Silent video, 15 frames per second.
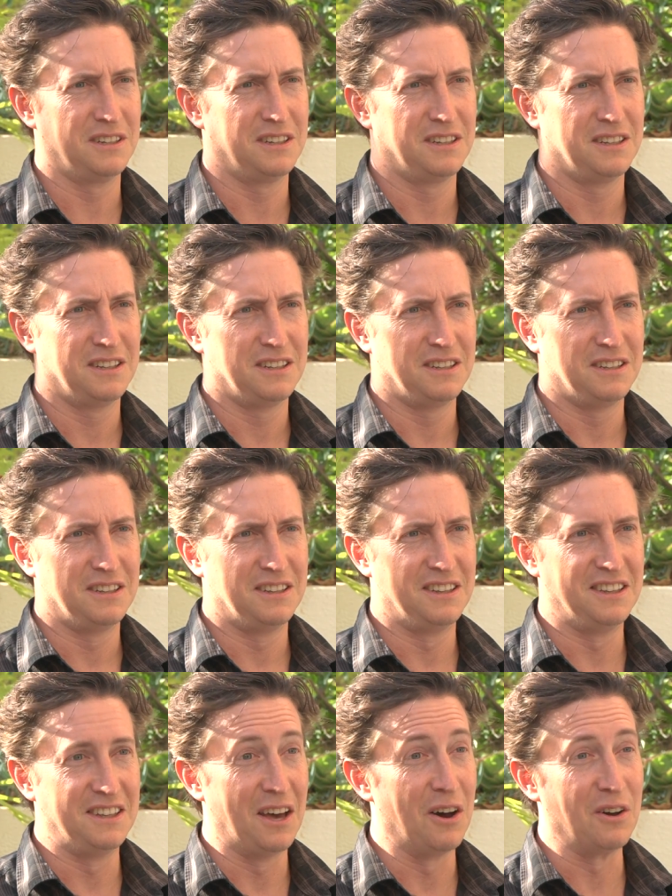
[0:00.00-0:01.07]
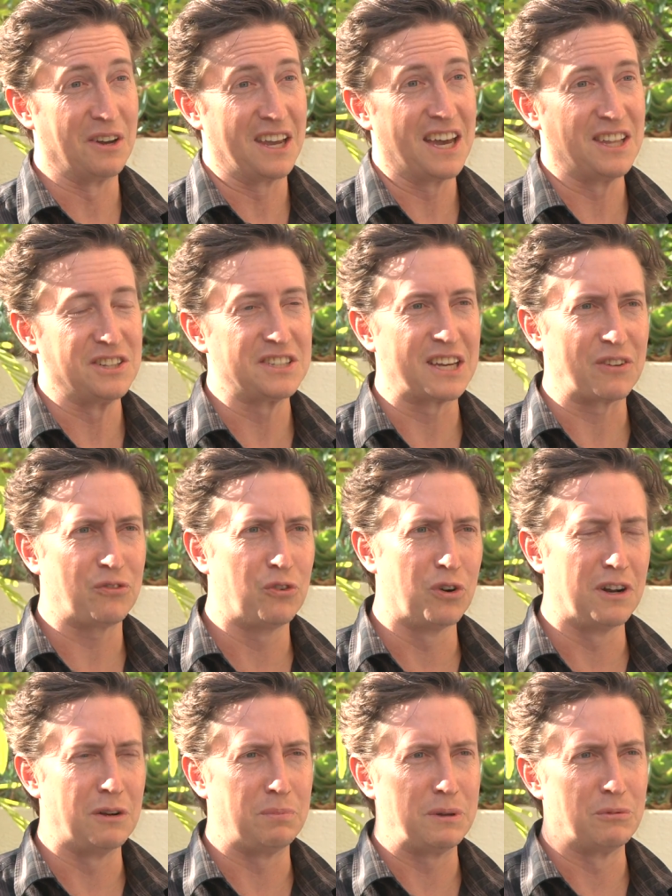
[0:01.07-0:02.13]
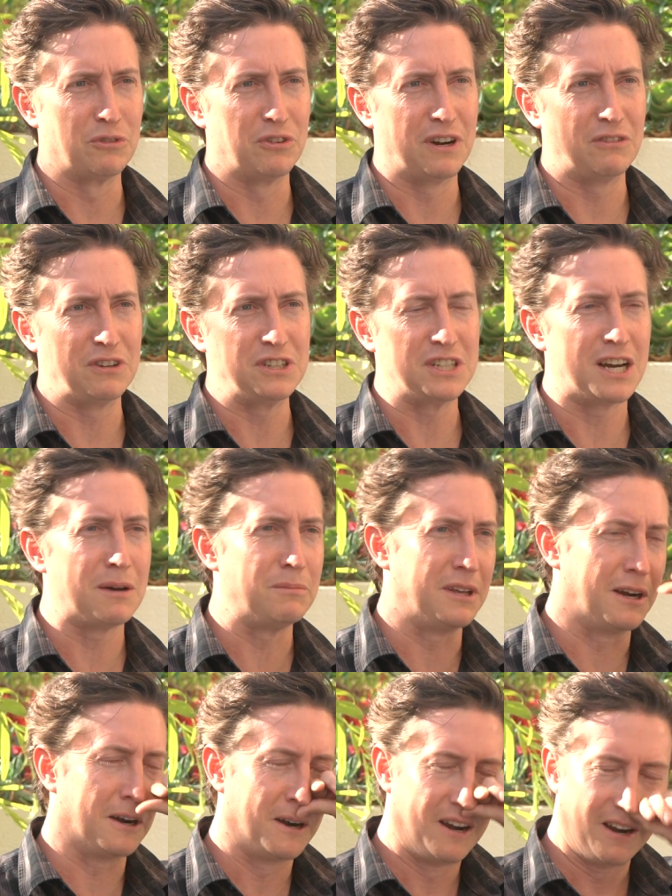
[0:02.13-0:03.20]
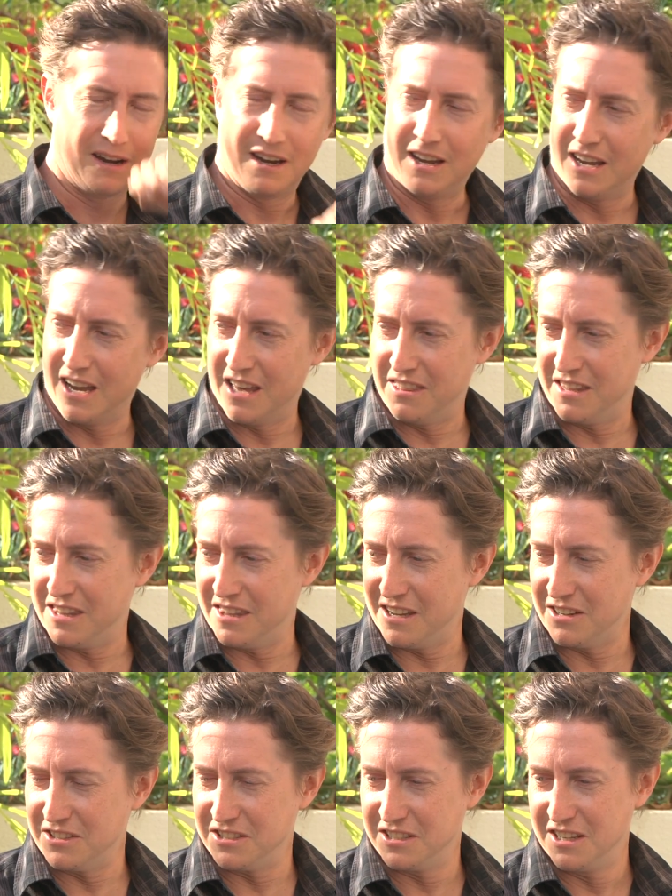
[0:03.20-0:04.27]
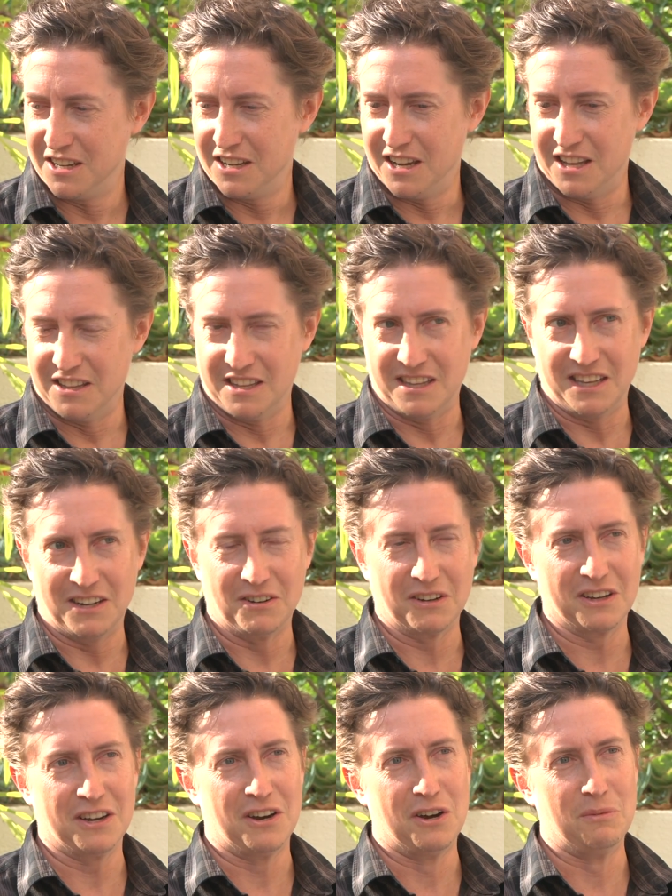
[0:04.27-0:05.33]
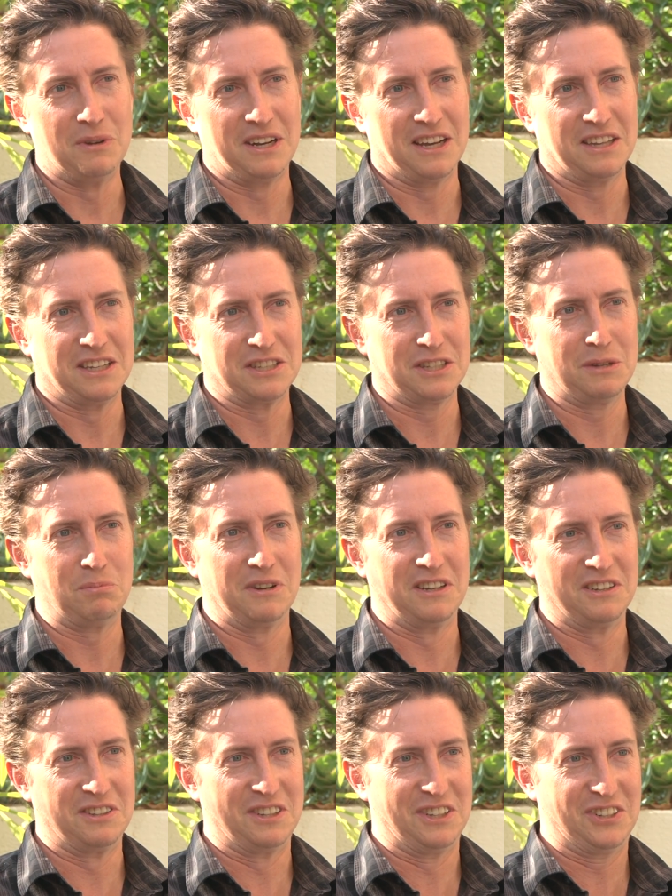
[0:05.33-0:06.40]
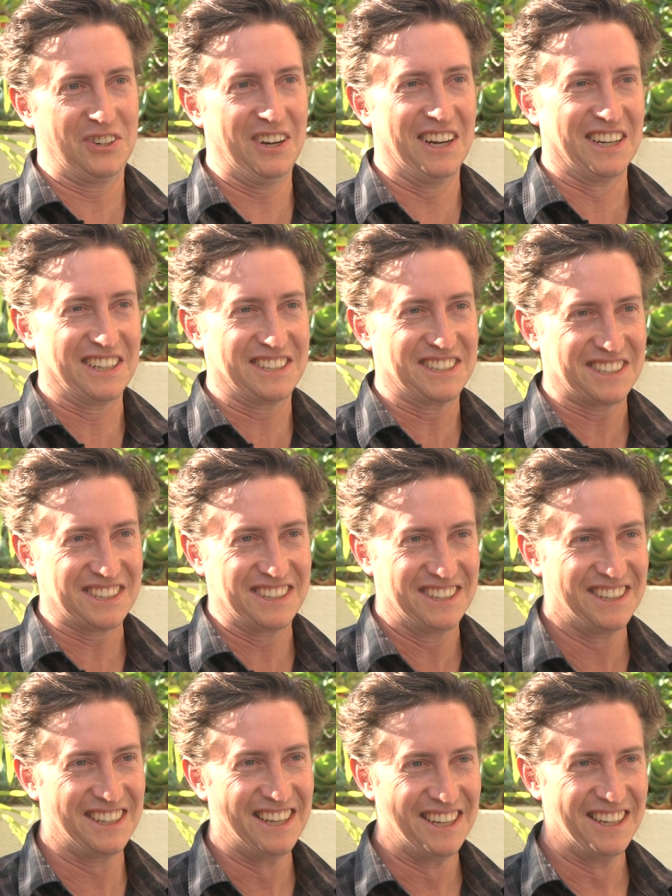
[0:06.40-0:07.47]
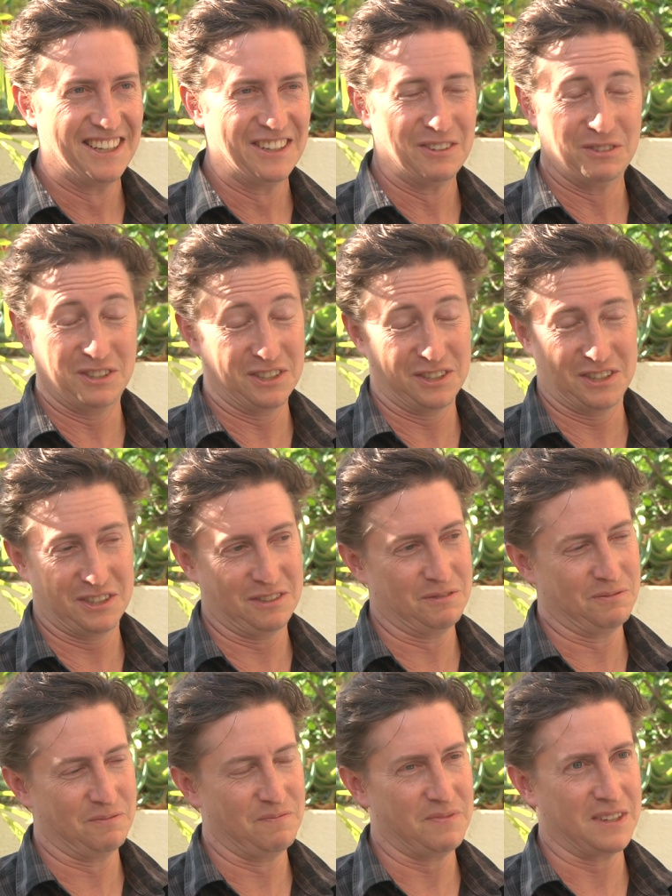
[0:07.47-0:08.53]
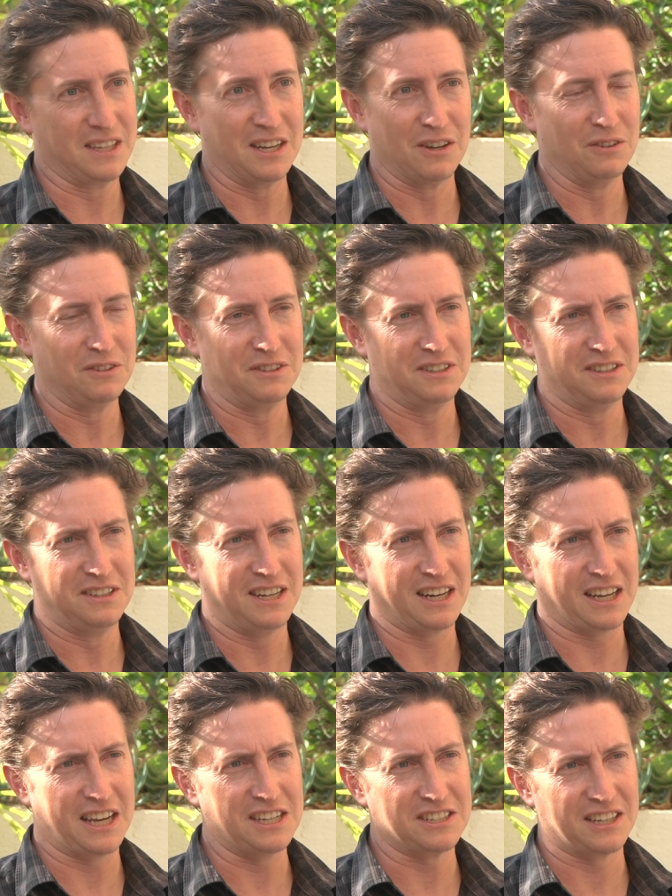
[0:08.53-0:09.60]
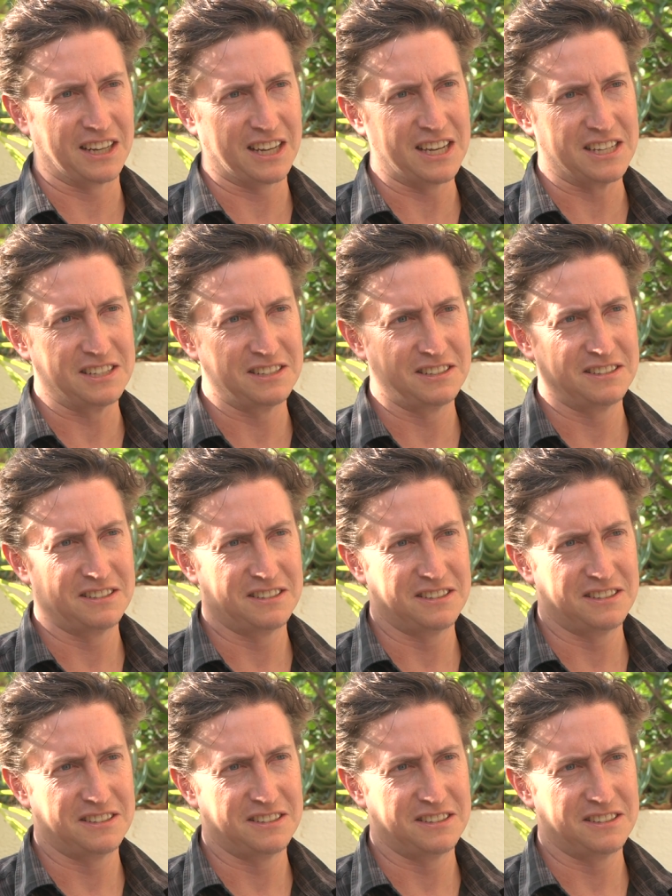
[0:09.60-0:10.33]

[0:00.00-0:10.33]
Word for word: better care of you over there than oh yeah there. There's like four hundred people for every job there, and then there's and then they don't go home at night, they sleep under the trucks. God, which is, you know, dedication, I guess.